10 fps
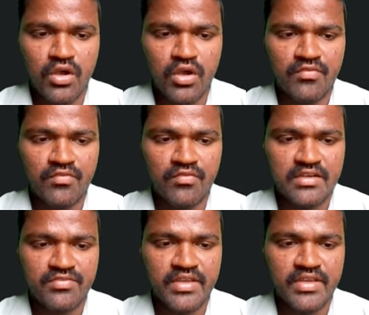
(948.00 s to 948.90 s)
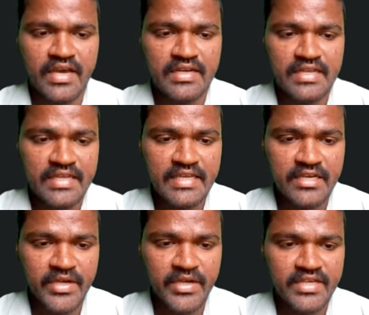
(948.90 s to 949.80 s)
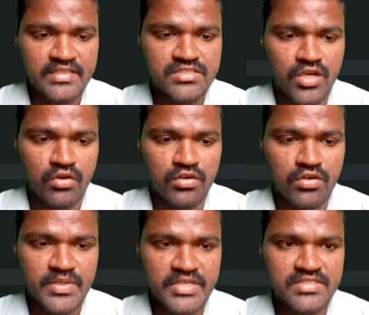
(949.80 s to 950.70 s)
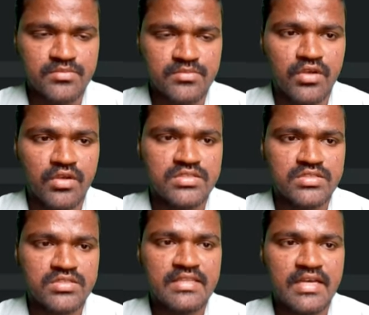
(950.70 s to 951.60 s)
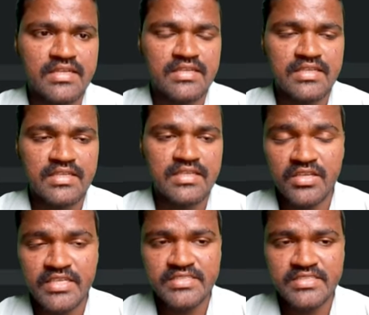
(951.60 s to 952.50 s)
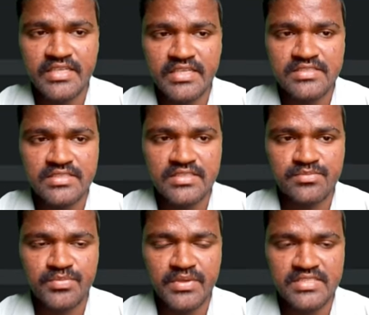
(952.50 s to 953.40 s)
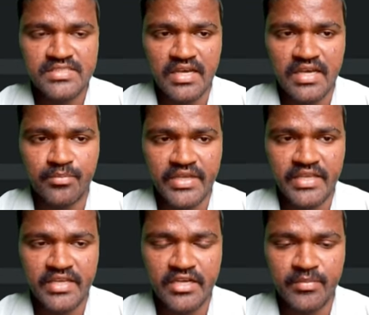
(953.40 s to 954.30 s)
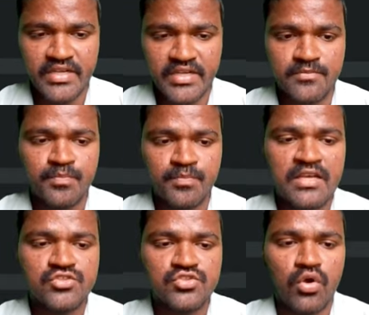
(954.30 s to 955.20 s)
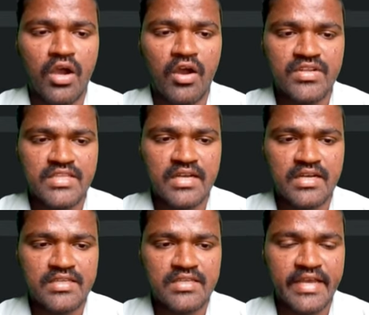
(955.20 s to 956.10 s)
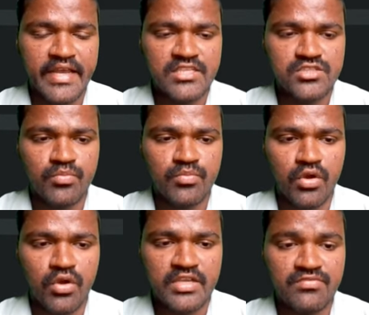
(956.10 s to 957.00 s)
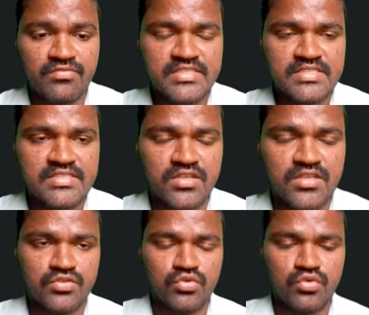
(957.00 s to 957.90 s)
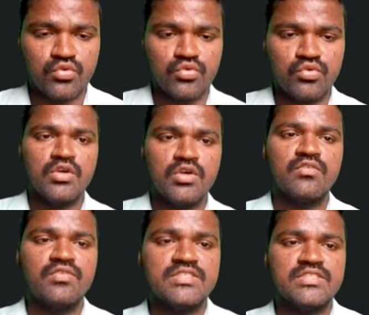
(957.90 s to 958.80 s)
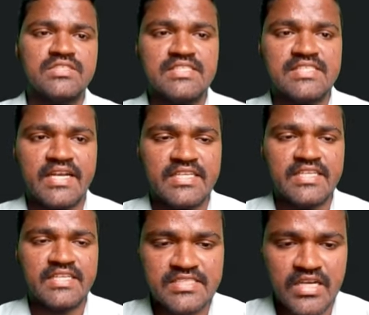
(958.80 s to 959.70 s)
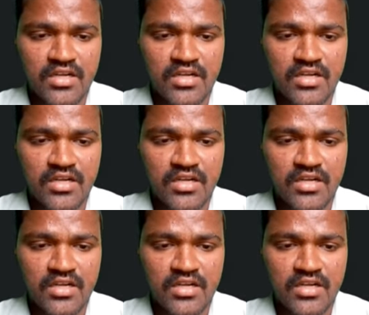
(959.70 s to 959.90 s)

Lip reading: So after that we are incrementing this outer spaces, because that on each iteration these spaces are being incremented. So after that, in the else block, if this is not true, which this condition is